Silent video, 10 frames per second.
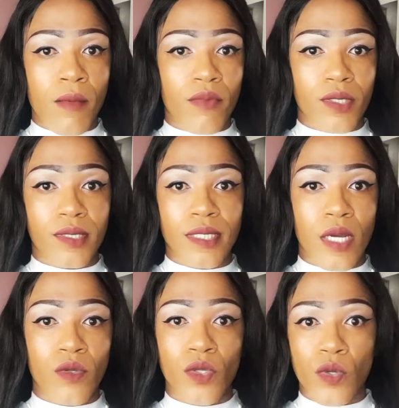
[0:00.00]
Because now
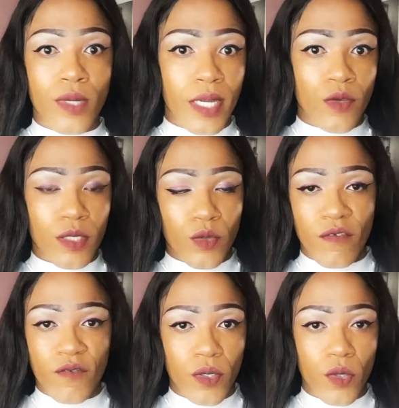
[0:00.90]
you look like you're doing
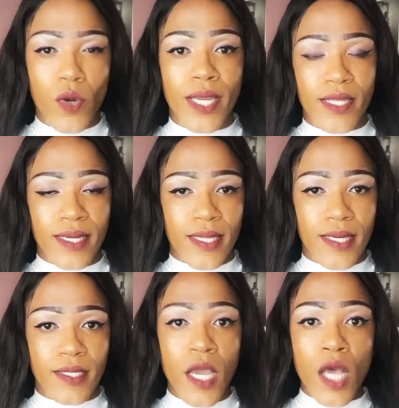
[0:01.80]
fraud or anything like that.